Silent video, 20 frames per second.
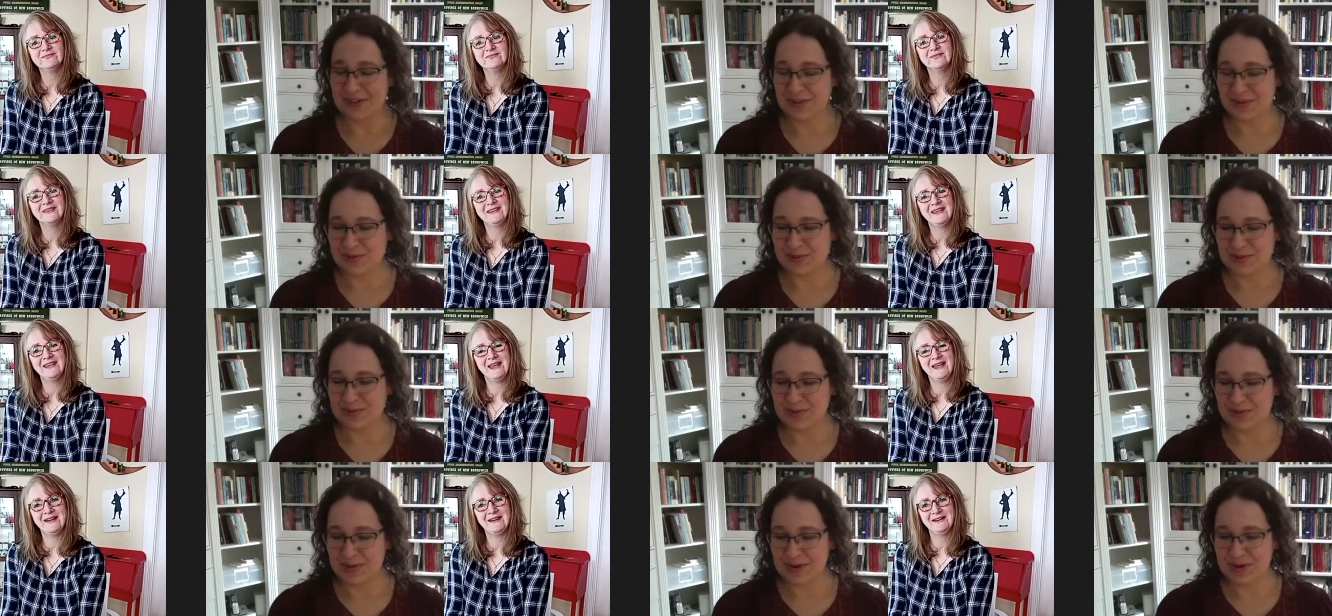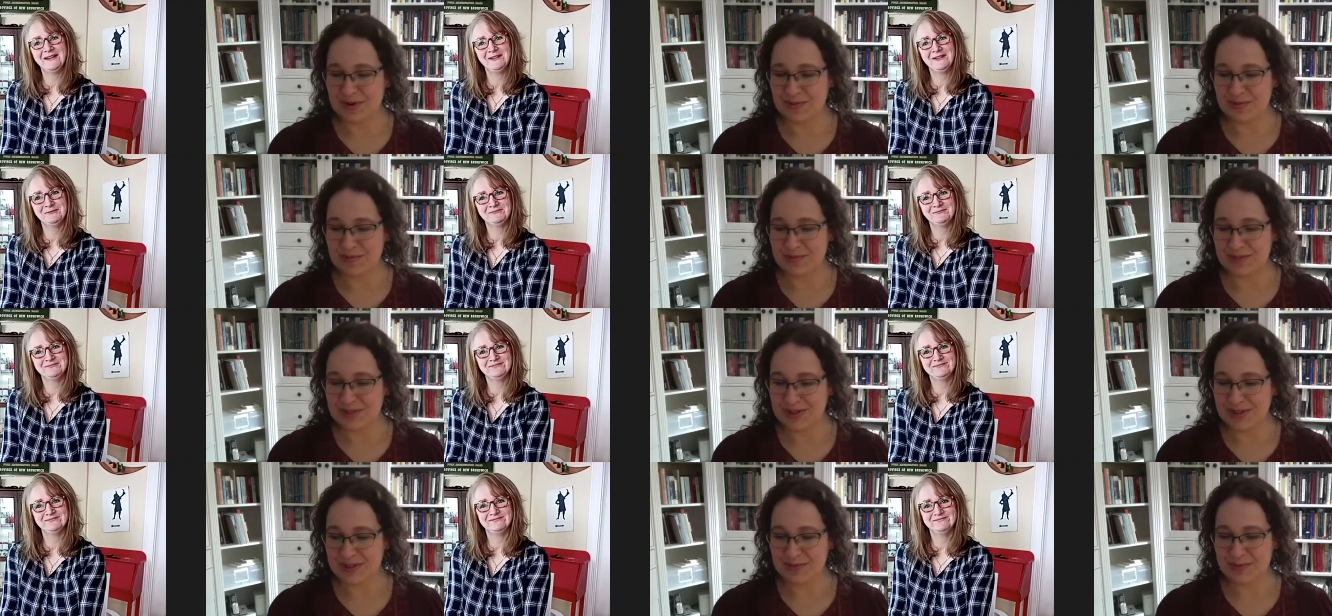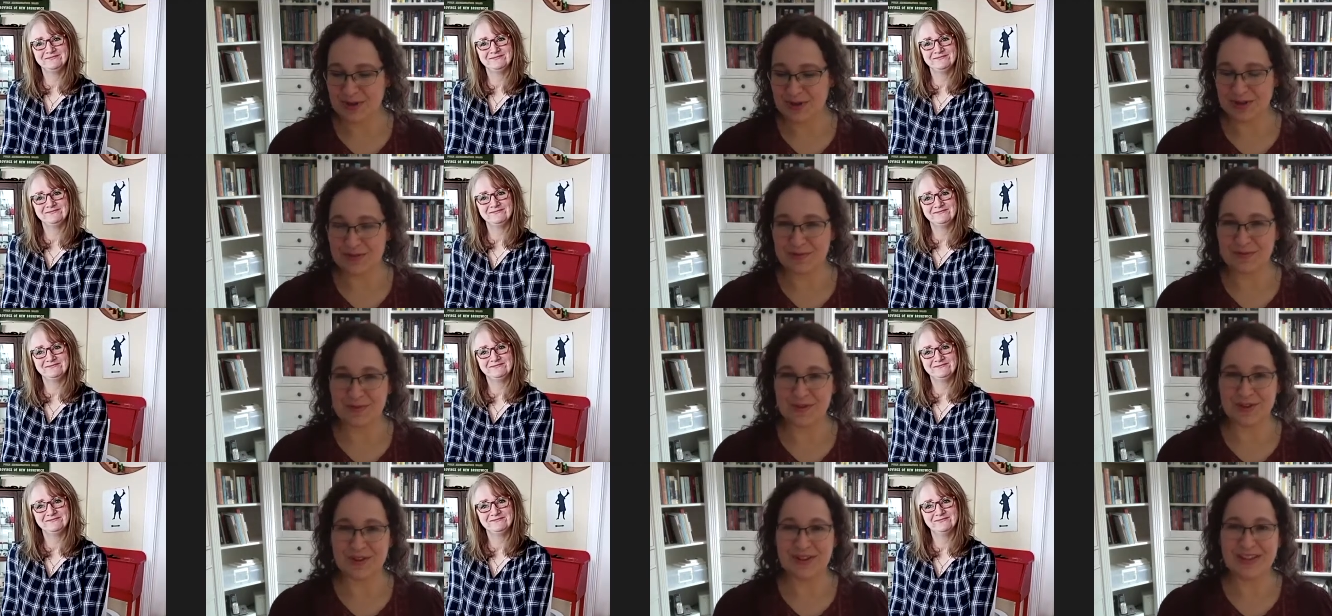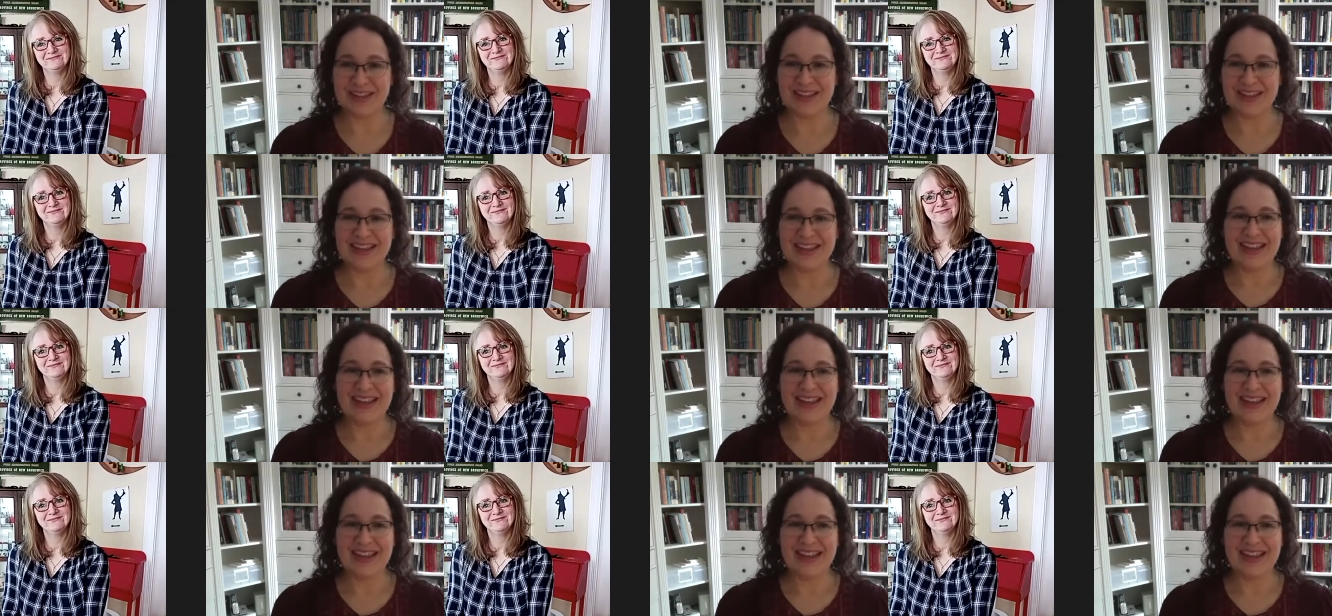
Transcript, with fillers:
Speaker 1: who yeah. are just wonderful.